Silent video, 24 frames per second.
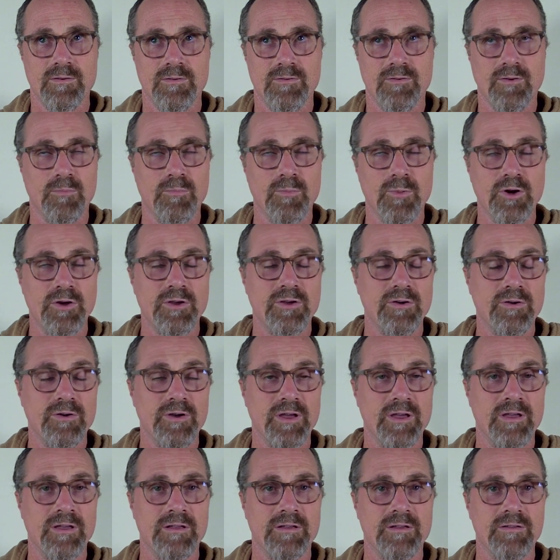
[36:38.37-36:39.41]
So
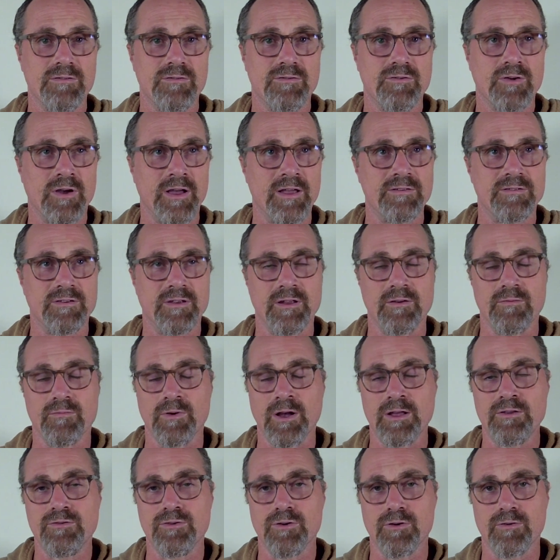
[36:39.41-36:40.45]
Mercury transiting
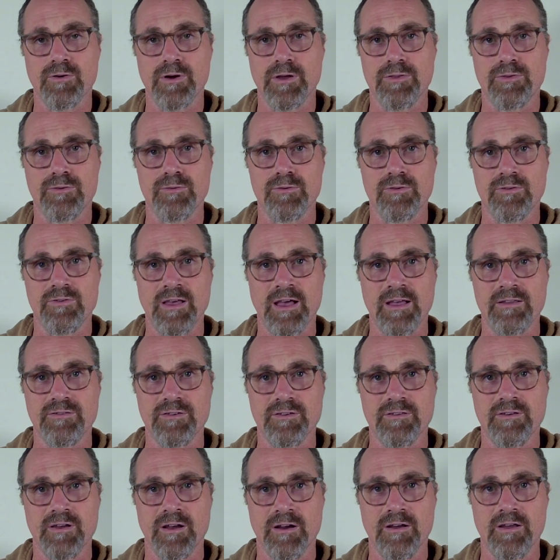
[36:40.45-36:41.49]
retrograde through
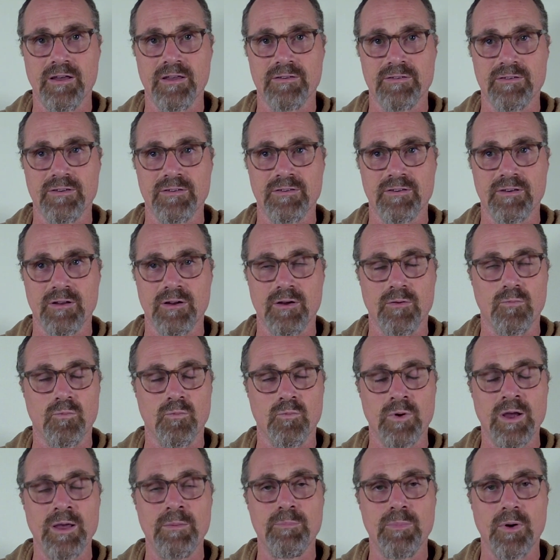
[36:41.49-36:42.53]
Sagittarius is going to
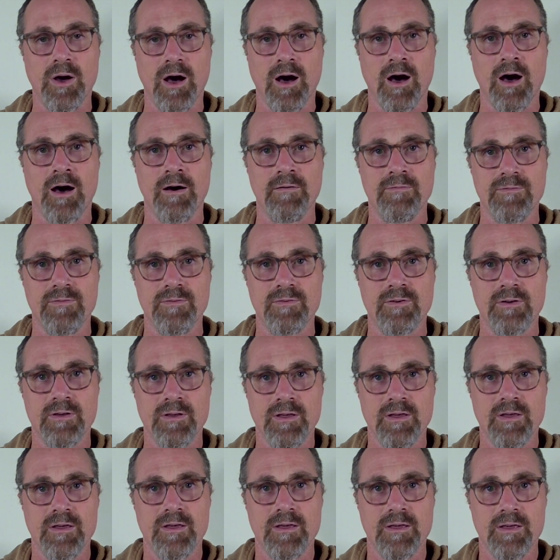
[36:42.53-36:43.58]
rip off
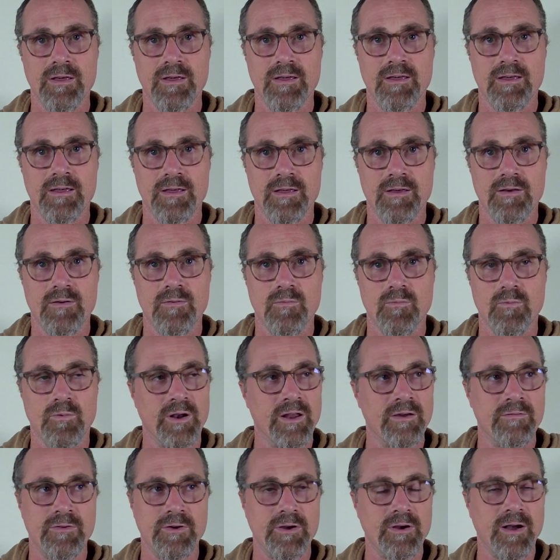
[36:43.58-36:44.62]

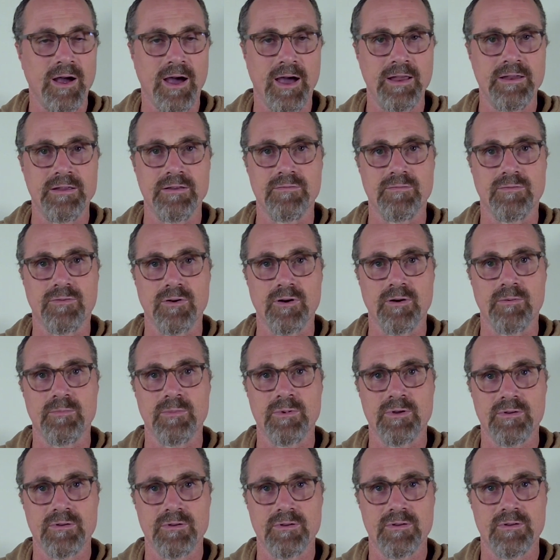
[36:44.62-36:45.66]
whatever you're hiding from.
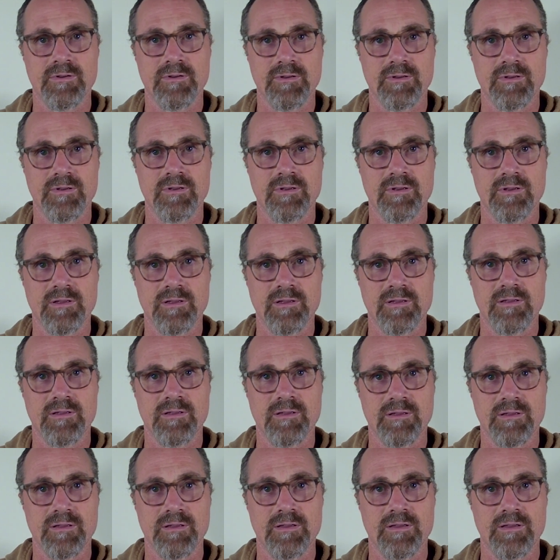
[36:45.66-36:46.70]

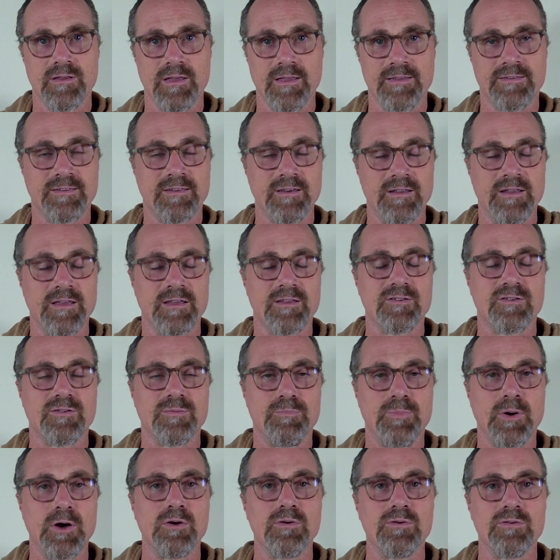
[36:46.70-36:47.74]
It's going to
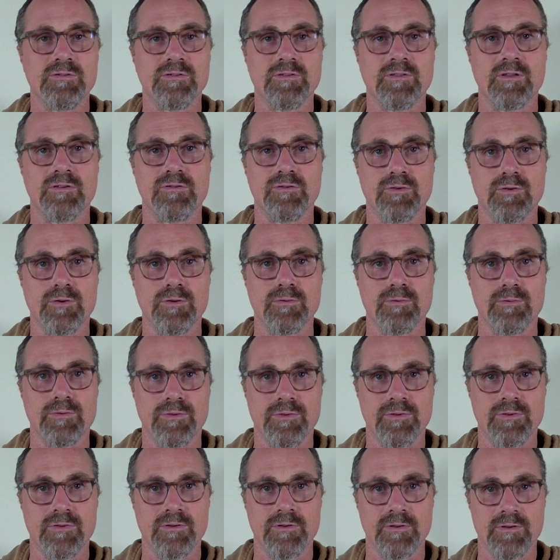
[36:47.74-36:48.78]
expose the
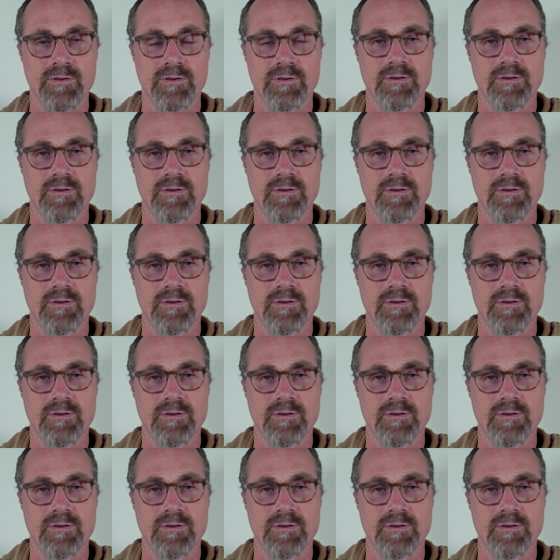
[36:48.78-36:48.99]
truth